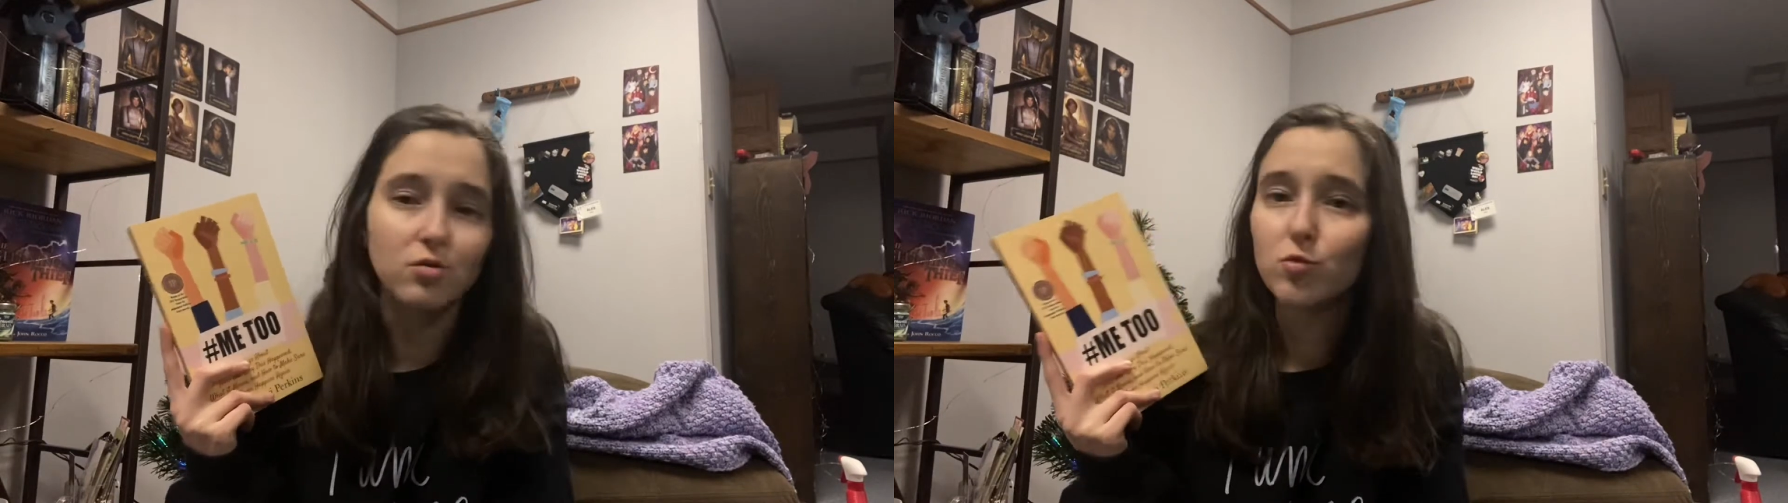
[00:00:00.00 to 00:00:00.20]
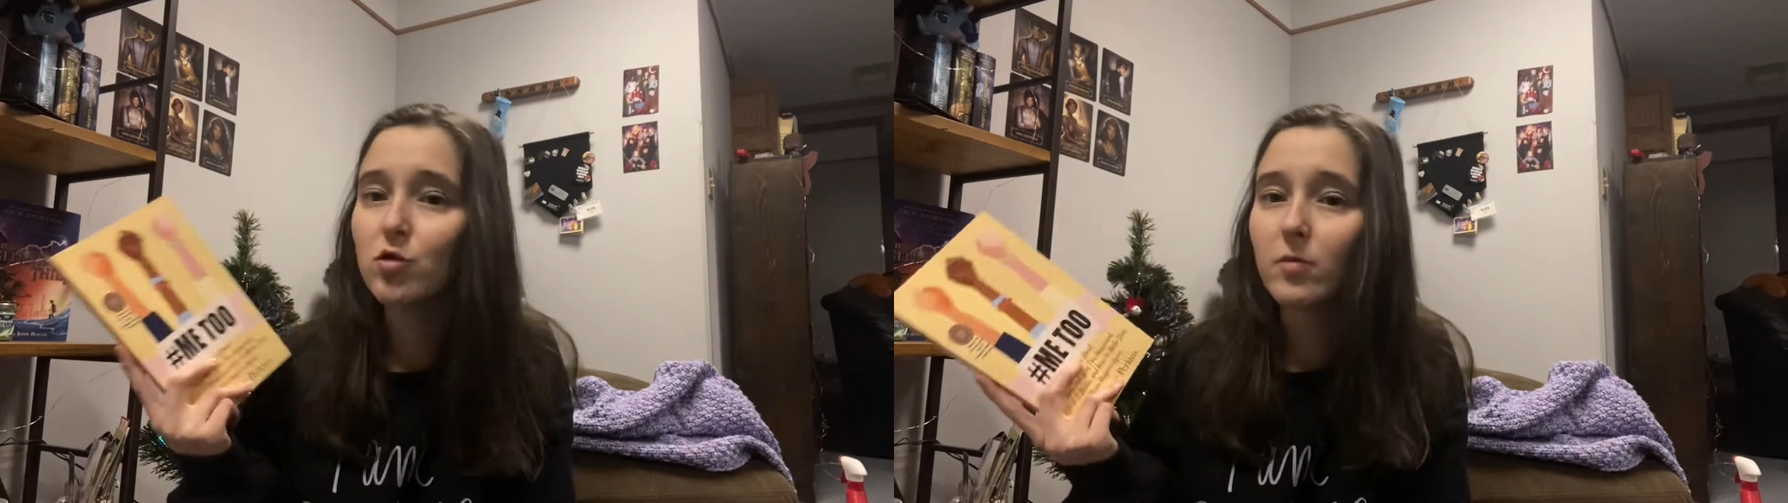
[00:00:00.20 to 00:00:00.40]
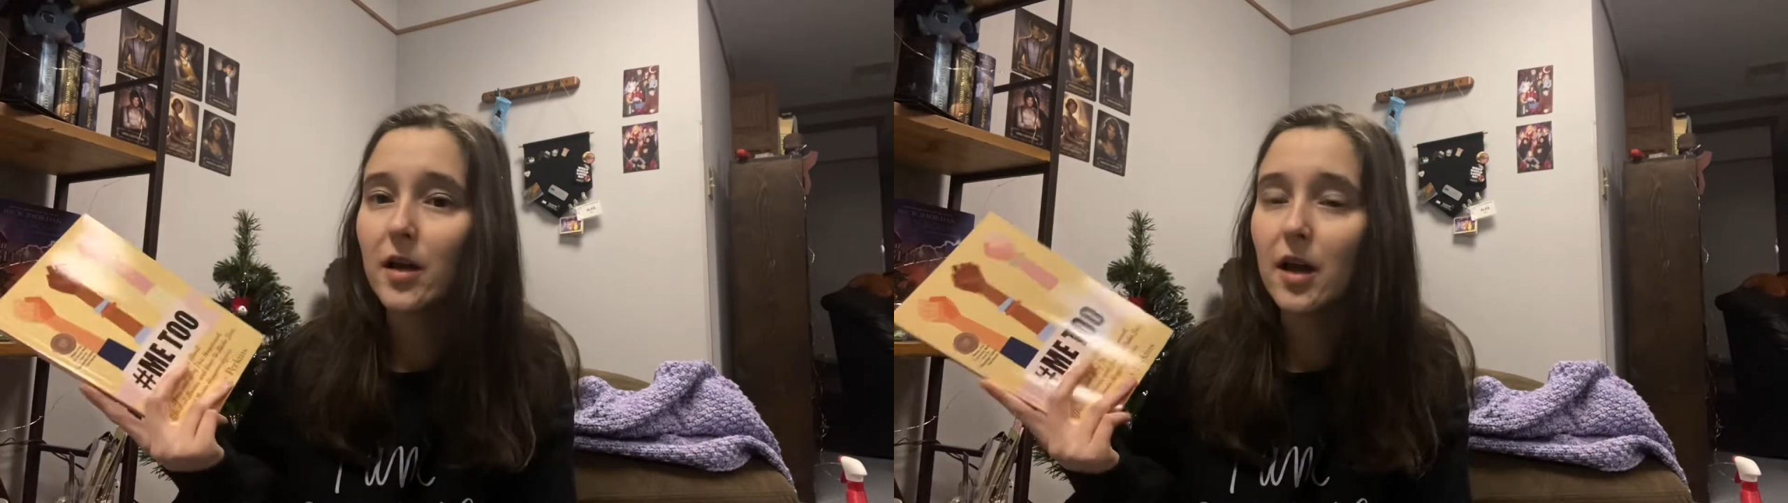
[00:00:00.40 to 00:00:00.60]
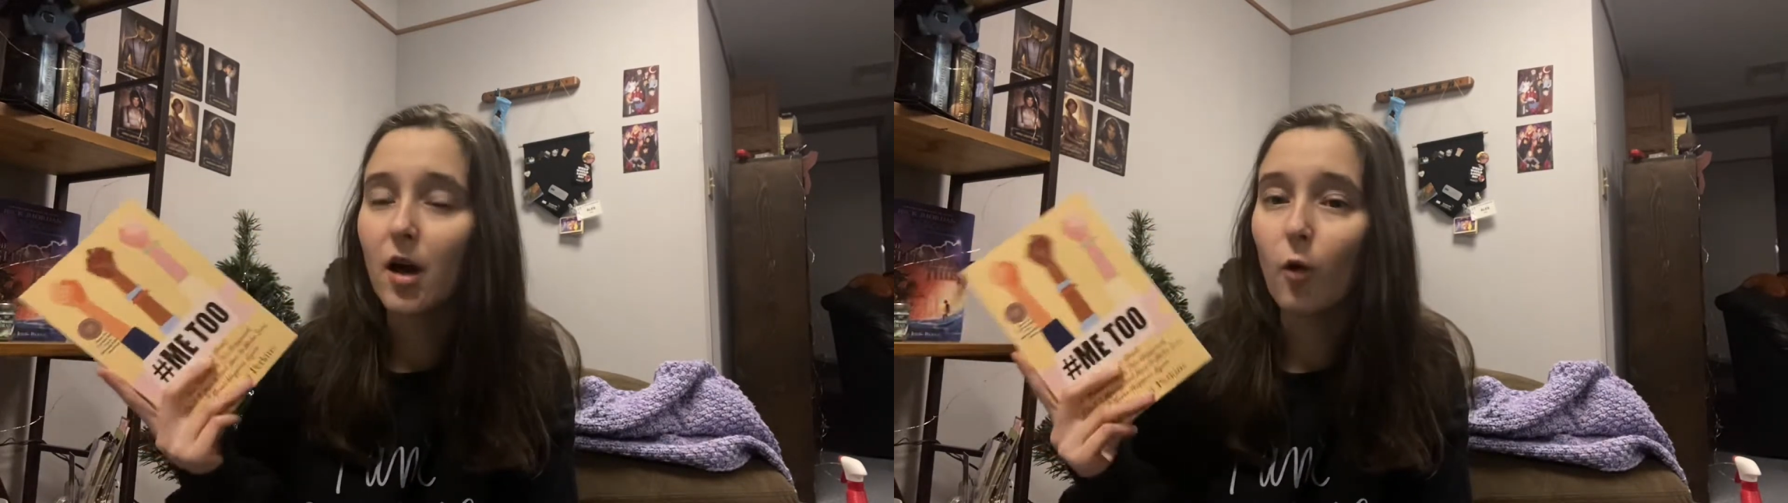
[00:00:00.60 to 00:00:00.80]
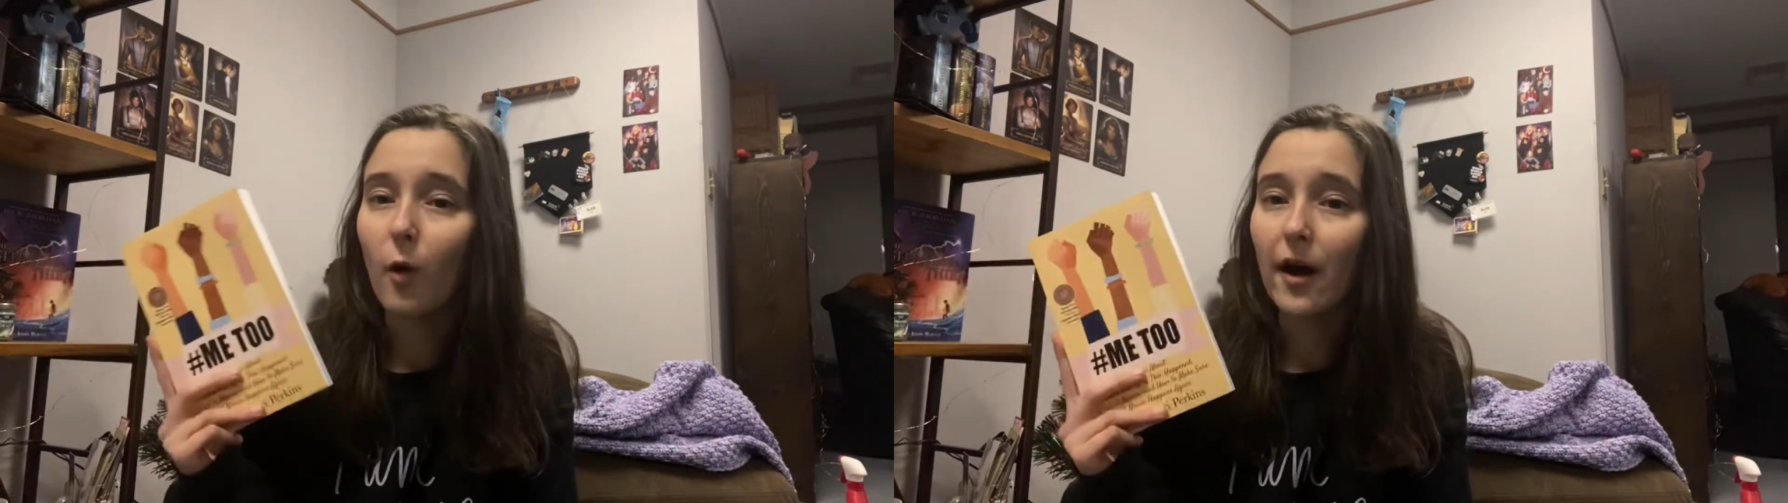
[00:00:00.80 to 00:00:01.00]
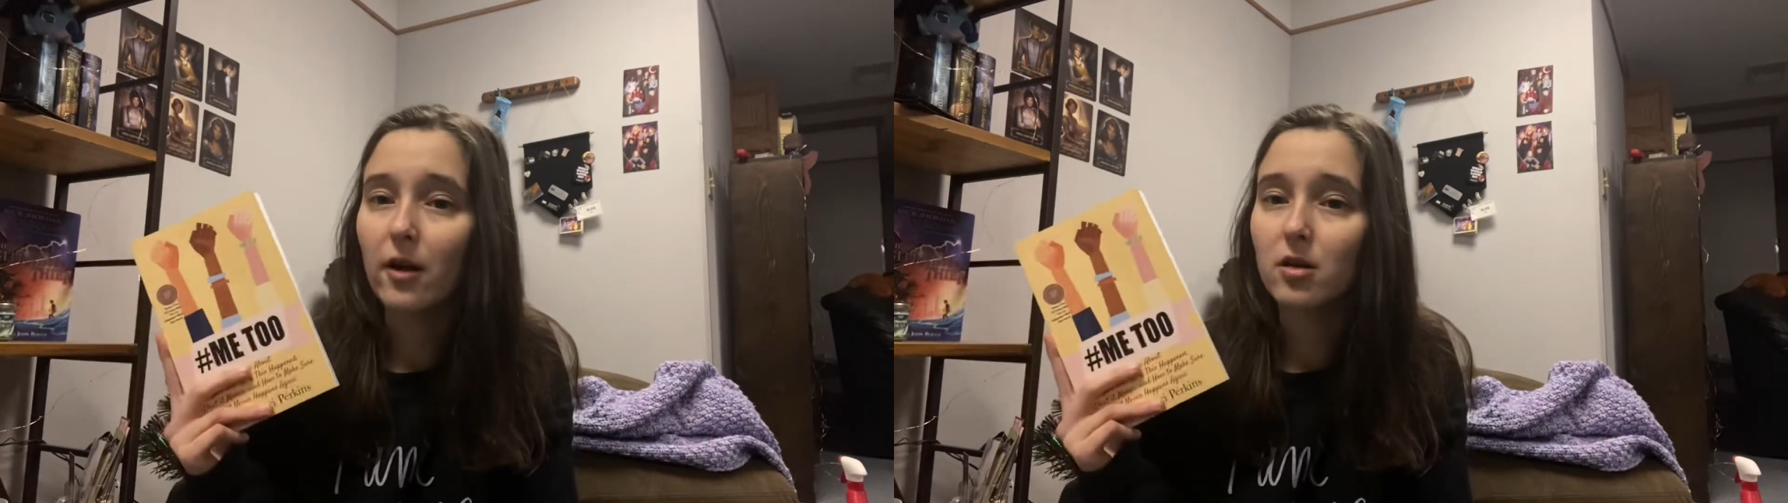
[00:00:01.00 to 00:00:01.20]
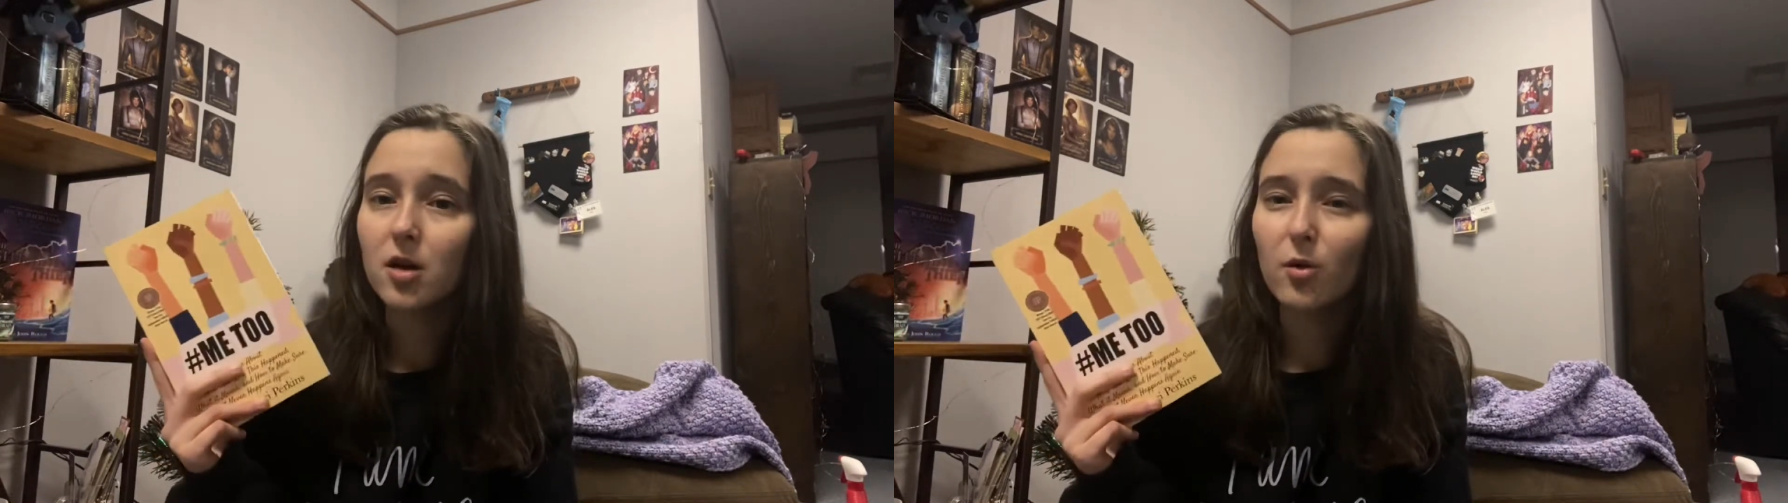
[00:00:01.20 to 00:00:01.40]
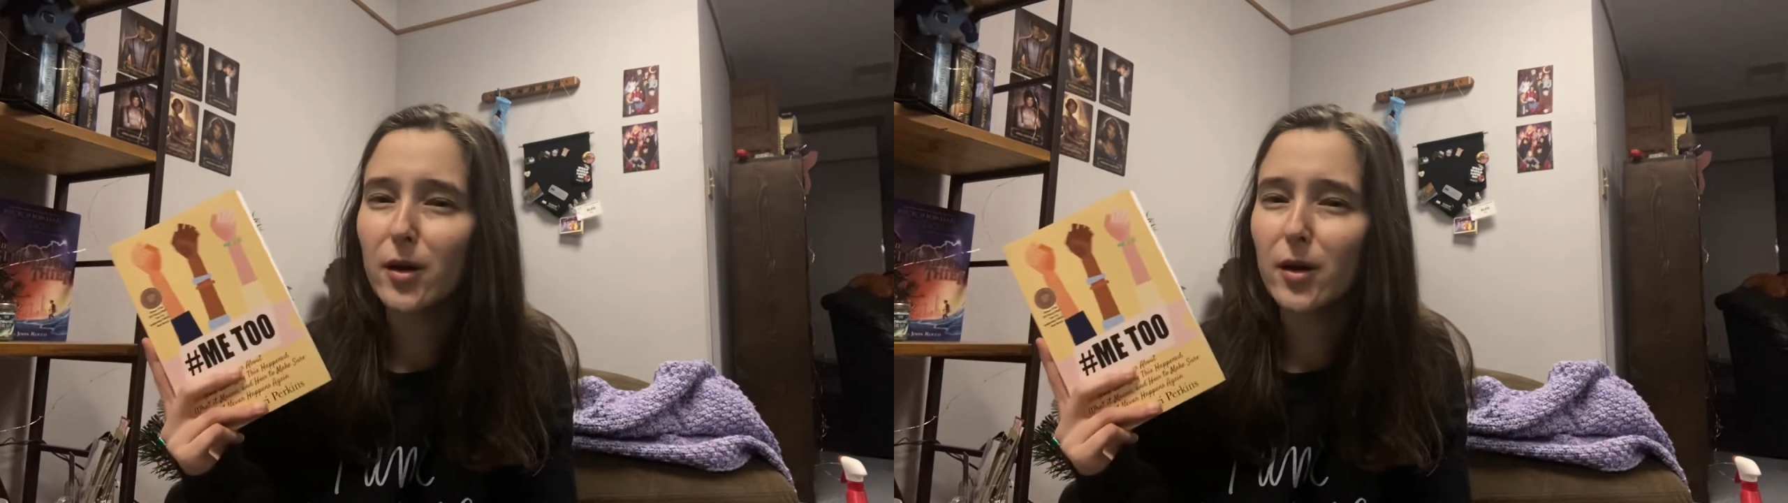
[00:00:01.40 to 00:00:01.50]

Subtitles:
movement a while ago,